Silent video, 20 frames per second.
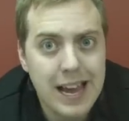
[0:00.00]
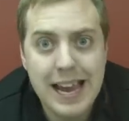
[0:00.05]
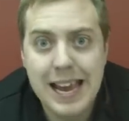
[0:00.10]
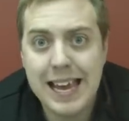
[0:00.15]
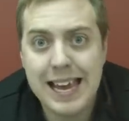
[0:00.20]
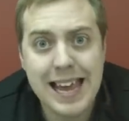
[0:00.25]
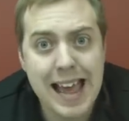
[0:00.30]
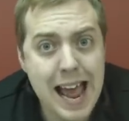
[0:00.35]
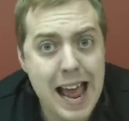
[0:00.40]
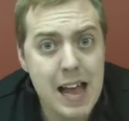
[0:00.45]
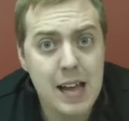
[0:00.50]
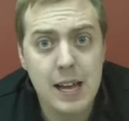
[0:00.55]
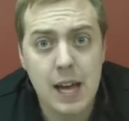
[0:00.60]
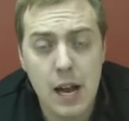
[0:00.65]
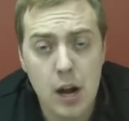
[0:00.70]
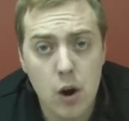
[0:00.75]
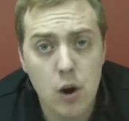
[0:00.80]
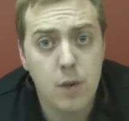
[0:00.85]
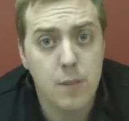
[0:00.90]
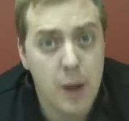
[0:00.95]
He can
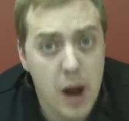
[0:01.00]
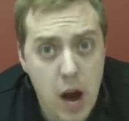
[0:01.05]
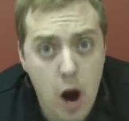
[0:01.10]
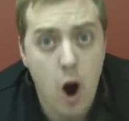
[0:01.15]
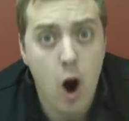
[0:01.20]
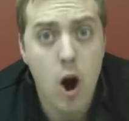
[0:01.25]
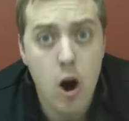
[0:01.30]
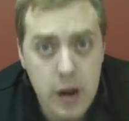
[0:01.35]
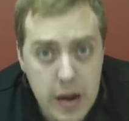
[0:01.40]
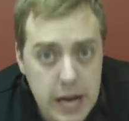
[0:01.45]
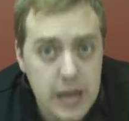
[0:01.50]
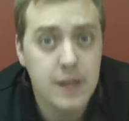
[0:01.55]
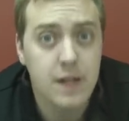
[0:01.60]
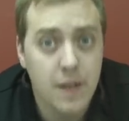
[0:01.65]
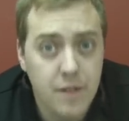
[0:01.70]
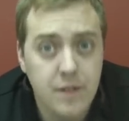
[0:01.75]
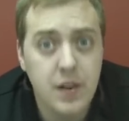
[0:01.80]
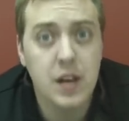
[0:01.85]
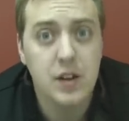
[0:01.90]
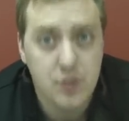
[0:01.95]
get hurt by a hard hit in
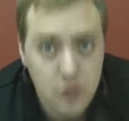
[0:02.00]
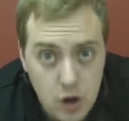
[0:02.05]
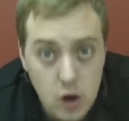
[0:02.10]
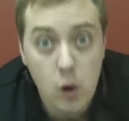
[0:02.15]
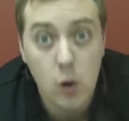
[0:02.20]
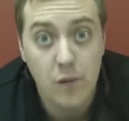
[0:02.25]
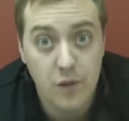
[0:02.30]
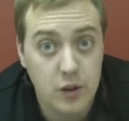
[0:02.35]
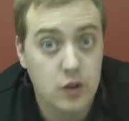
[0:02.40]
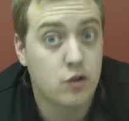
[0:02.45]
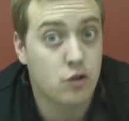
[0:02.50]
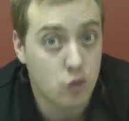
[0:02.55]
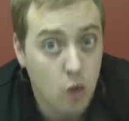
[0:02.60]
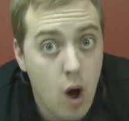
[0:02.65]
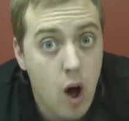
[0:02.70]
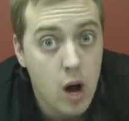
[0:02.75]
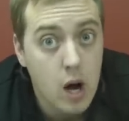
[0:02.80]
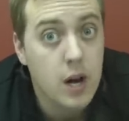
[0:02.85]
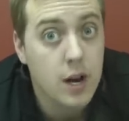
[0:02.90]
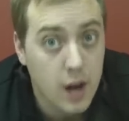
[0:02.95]
the face too if it's
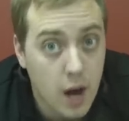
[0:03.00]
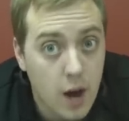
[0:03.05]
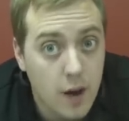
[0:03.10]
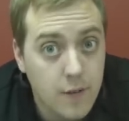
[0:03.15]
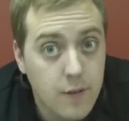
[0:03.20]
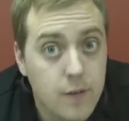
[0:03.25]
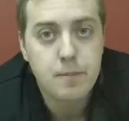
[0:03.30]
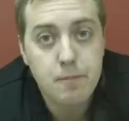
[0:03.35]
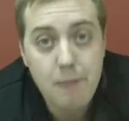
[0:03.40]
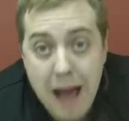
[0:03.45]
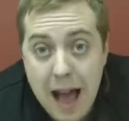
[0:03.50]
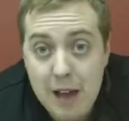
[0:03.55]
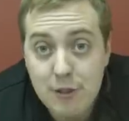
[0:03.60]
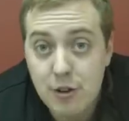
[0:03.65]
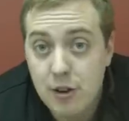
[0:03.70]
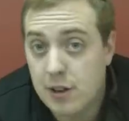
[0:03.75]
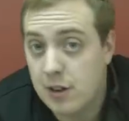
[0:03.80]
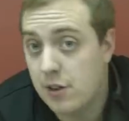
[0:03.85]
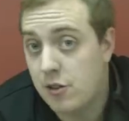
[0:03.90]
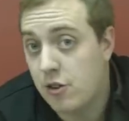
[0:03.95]
strong enough.
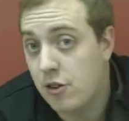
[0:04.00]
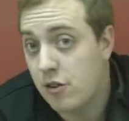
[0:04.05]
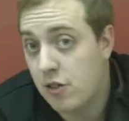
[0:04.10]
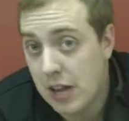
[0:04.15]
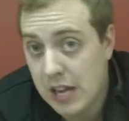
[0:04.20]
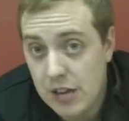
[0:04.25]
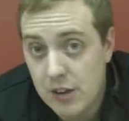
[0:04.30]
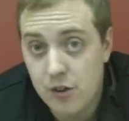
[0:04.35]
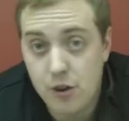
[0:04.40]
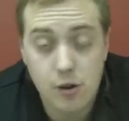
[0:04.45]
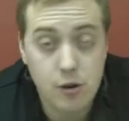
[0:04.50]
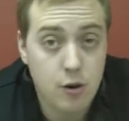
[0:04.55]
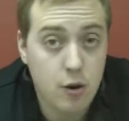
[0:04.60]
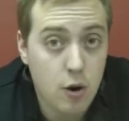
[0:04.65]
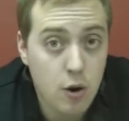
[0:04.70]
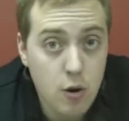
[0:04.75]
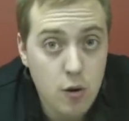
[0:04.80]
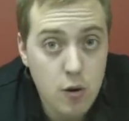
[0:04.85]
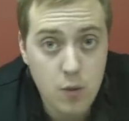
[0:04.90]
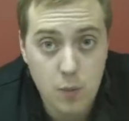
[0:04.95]
Magic is just easier
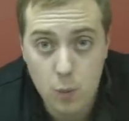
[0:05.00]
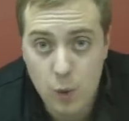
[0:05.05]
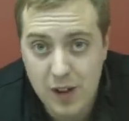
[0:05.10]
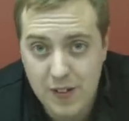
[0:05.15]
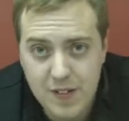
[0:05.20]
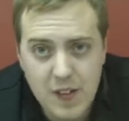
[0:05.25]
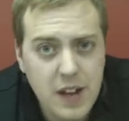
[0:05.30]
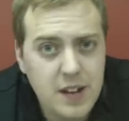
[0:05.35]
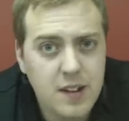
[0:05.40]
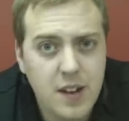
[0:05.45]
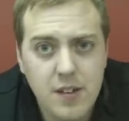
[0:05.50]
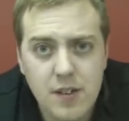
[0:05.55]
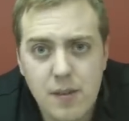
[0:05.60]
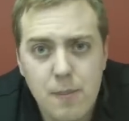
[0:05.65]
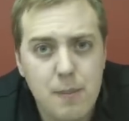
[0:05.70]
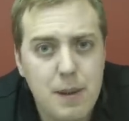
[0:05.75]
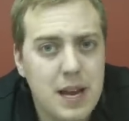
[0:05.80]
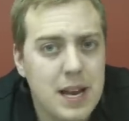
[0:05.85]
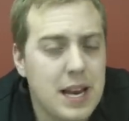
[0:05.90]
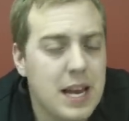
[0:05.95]
to hurt him with. That
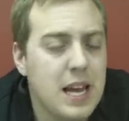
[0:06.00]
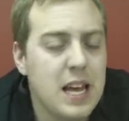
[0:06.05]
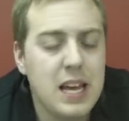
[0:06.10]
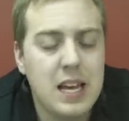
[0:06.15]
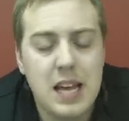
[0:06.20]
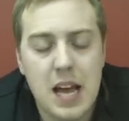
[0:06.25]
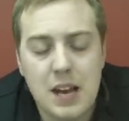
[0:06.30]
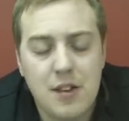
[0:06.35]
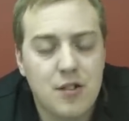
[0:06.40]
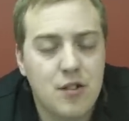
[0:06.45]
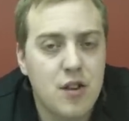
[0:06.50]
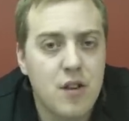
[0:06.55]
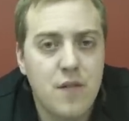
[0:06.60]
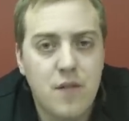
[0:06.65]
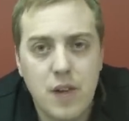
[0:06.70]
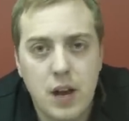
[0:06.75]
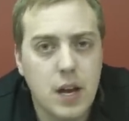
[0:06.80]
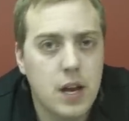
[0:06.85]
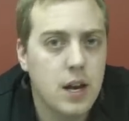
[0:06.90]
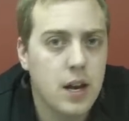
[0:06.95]
doesn't mean he gets
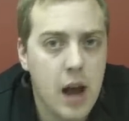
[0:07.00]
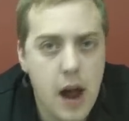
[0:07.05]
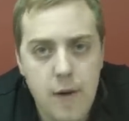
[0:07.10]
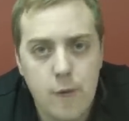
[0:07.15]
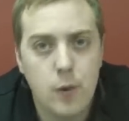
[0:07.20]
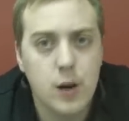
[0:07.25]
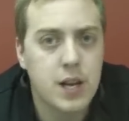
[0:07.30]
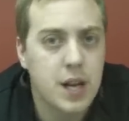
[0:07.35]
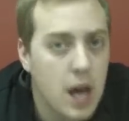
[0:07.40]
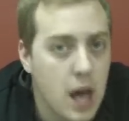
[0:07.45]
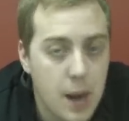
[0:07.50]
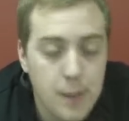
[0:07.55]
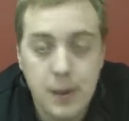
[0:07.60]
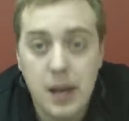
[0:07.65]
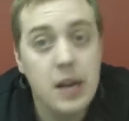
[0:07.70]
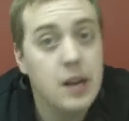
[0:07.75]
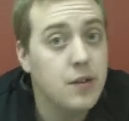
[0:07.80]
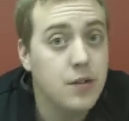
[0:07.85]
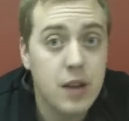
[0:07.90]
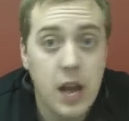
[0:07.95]
defeated every time.
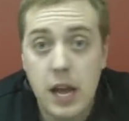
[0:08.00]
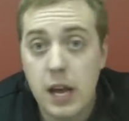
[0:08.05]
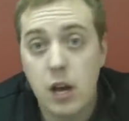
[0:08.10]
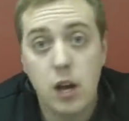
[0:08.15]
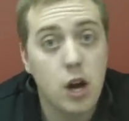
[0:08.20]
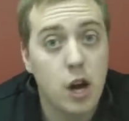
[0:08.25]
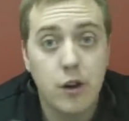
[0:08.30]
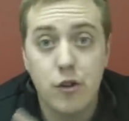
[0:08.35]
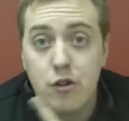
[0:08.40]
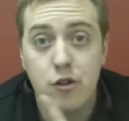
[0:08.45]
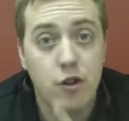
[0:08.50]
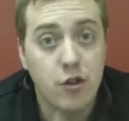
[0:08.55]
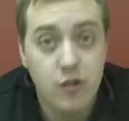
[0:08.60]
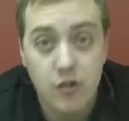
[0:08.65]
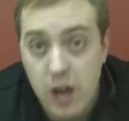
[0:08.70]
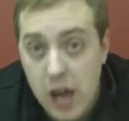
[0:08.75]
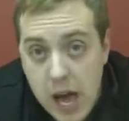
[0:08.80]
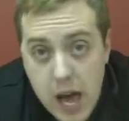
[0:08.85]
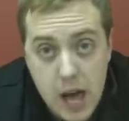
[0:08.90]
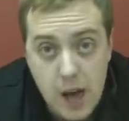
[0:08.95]
He's taken on
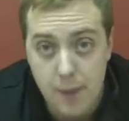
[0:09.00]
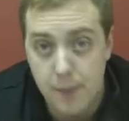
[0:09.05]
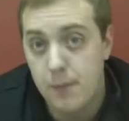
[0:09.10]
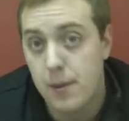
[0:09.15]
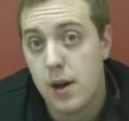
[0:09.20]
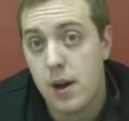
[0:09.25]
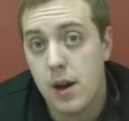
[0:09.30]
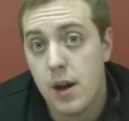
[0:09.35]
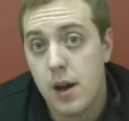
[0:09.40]
Shazam.